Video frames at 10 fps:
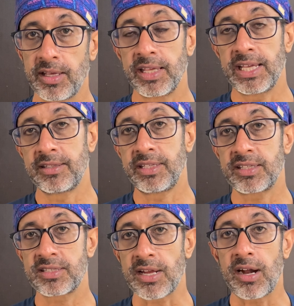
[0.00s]
Either they
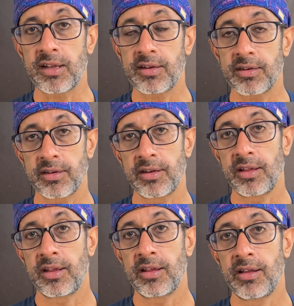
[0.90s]
start
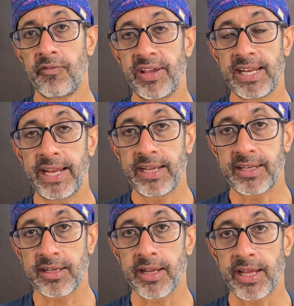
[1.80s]
very late
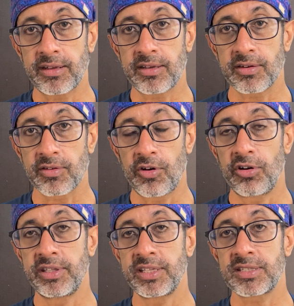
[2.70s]
at night
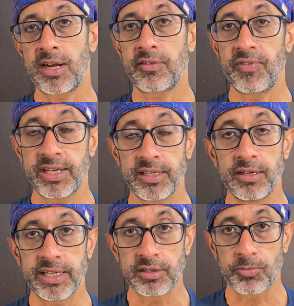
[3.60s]
or they start very
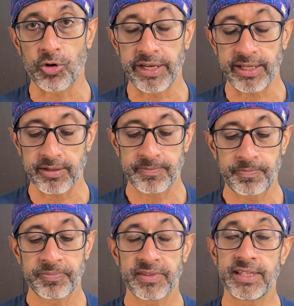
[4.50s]
early in the morning.
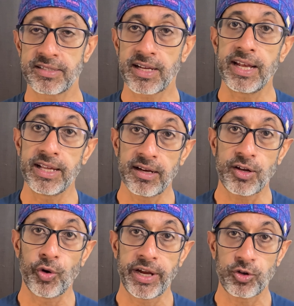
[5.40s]
There's clearly
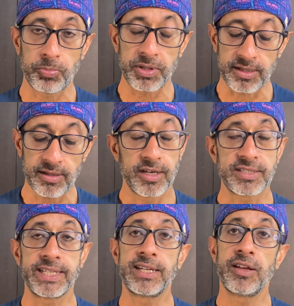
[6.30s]
going to be a
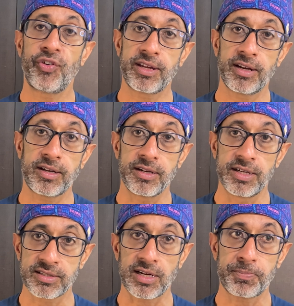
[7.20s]
significant
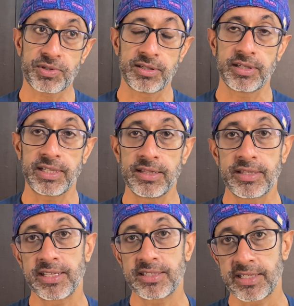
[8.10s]
disruption in
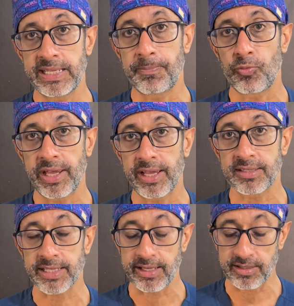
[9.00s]
their sleep-wake
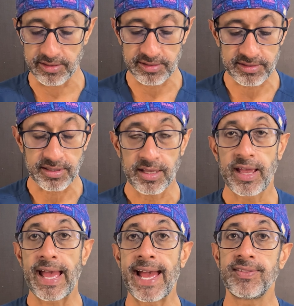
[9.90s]
cycles,
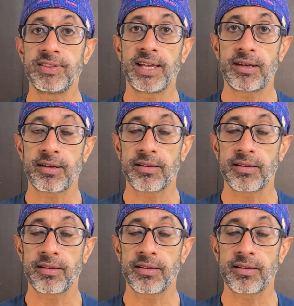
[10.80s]
and their